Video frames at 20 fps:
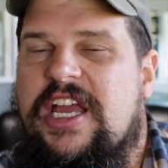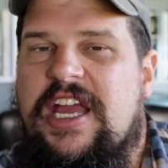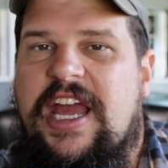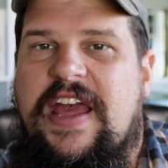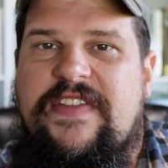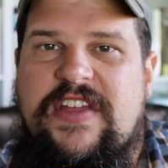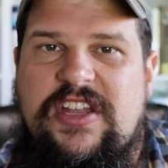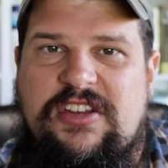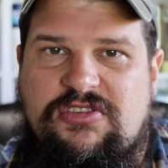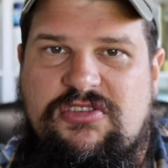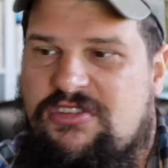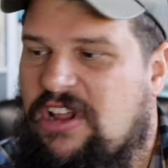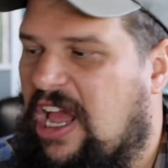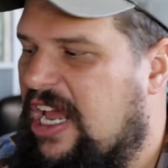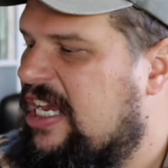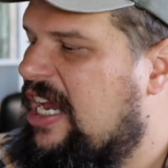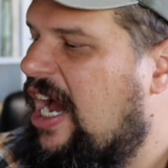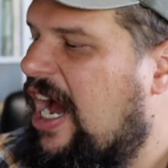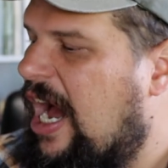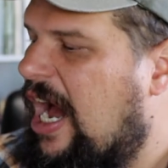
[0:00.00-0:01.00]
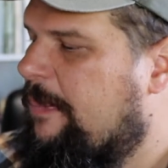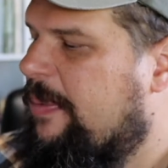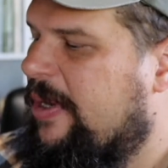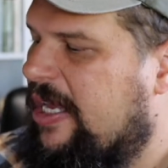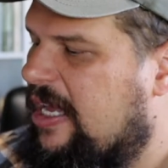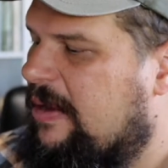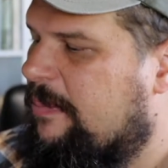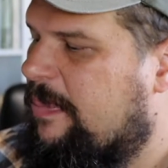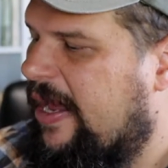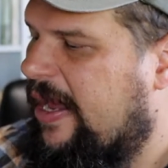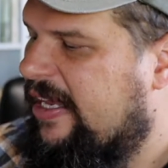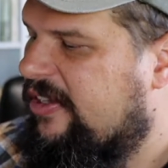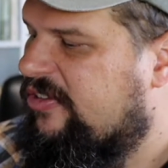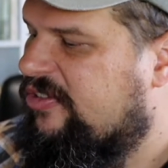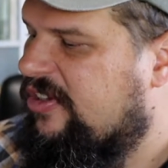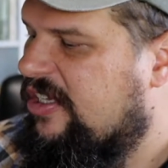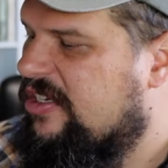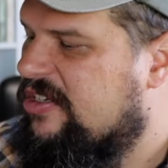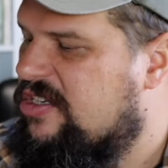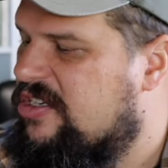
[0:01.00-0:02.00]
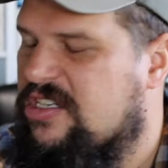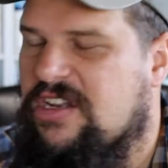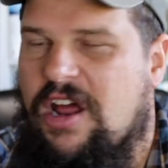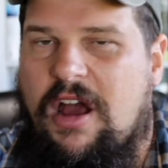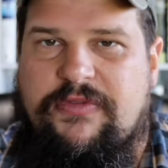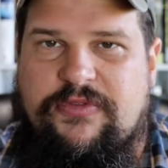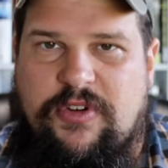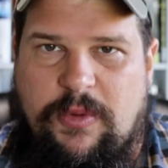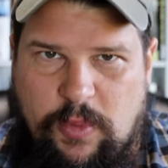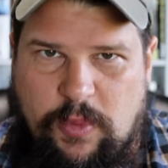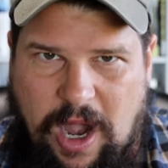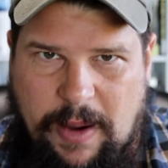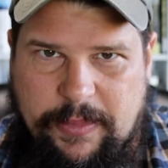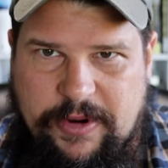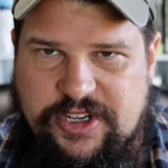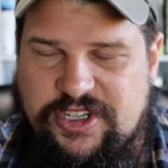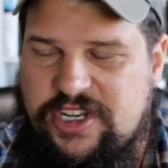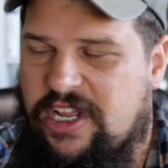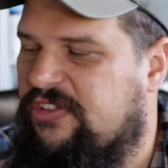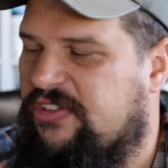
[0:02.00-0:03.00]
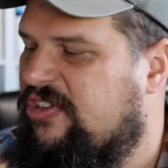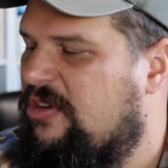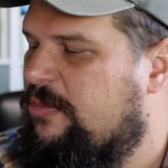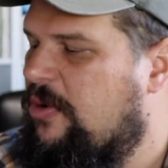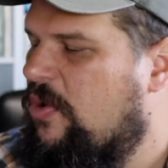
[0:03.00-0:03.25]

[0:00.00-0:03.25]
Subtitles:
and then like copying, pasting stuff from Robert Jensen.